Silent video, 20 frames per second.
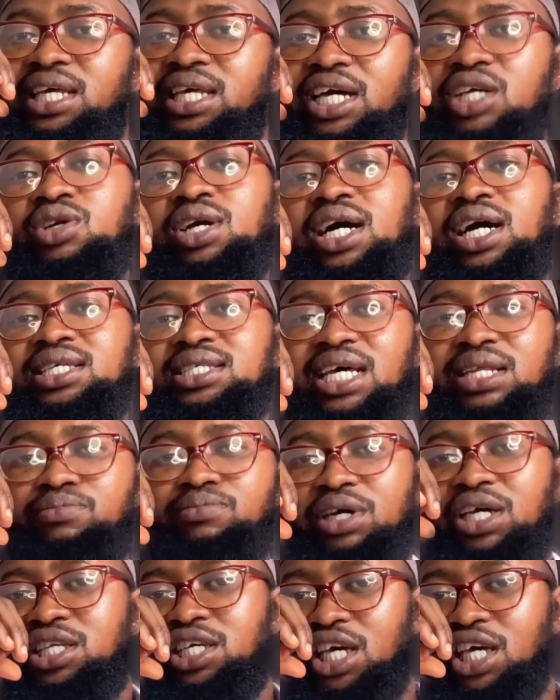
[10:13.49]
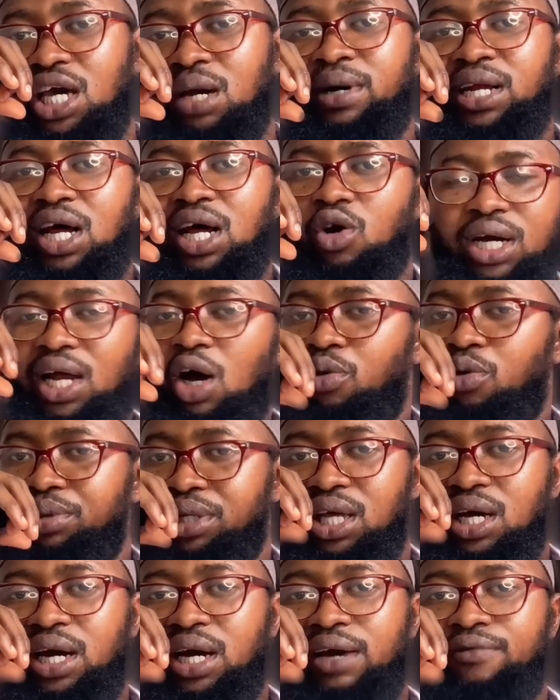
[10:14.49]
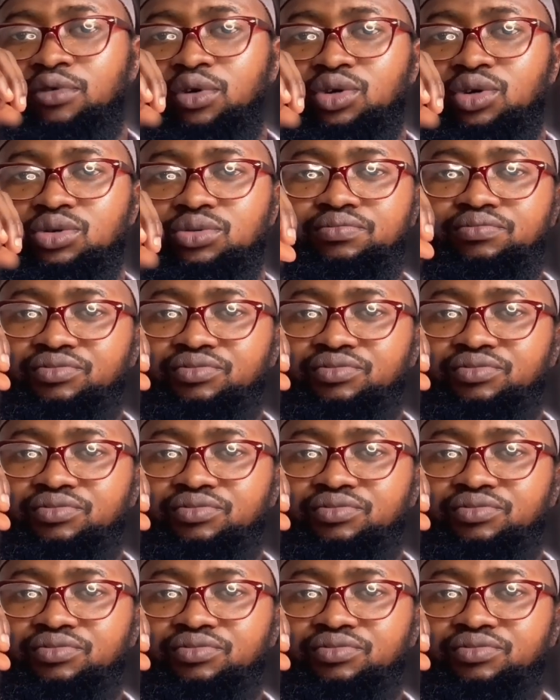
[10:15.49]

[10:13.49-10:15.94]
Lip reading: then you can send me a DM and I'll be there for you.